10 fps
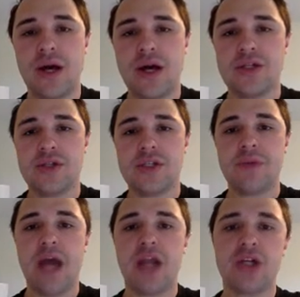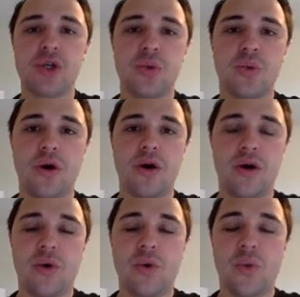So the Spanish
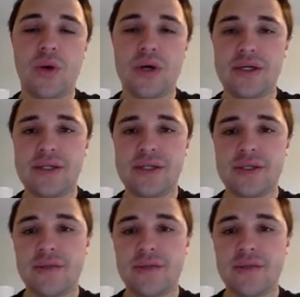was